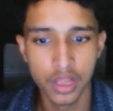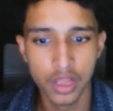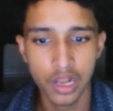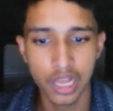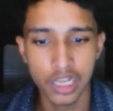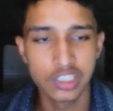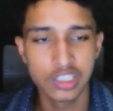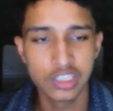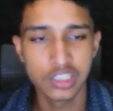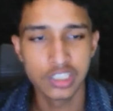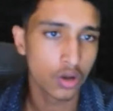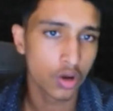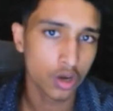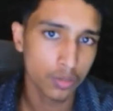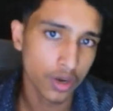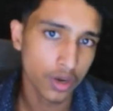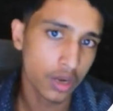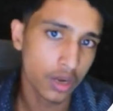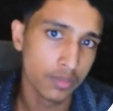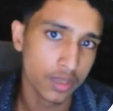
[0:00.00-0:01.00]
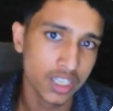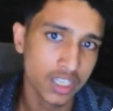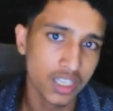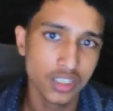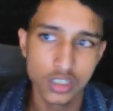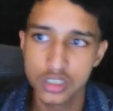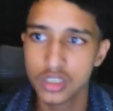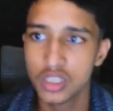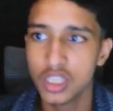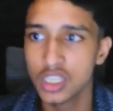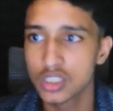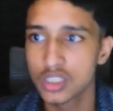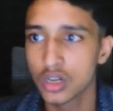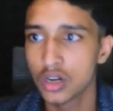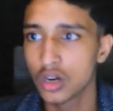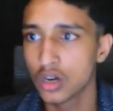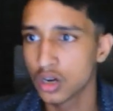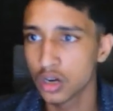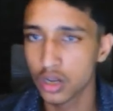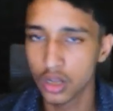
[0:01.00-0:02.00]
like send automated messages. These
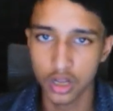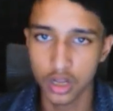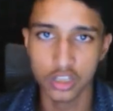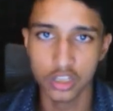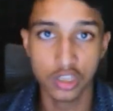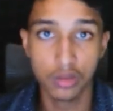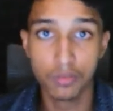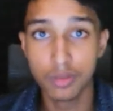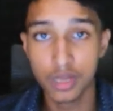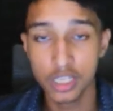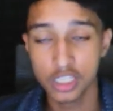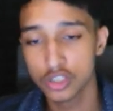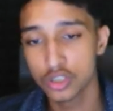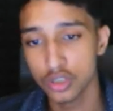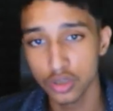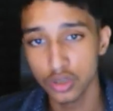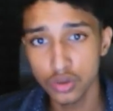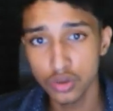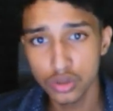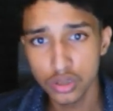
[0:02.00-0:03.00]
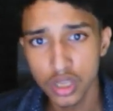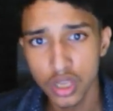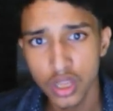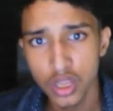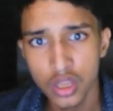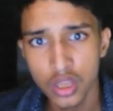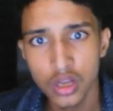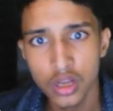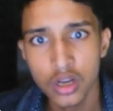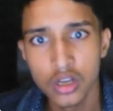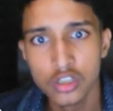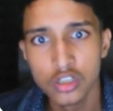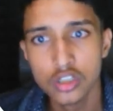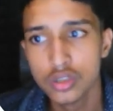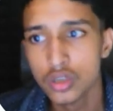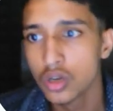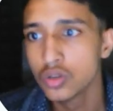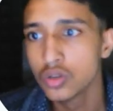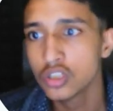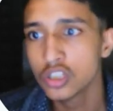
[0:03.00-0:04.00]
are the best to use.
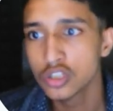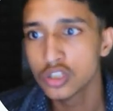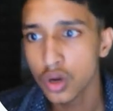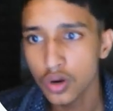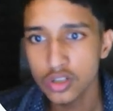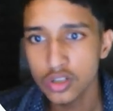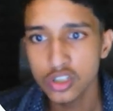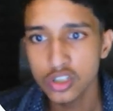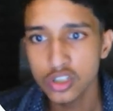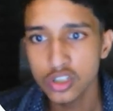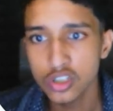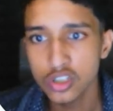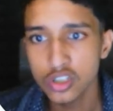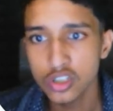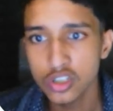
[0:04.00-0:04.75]
So just go to static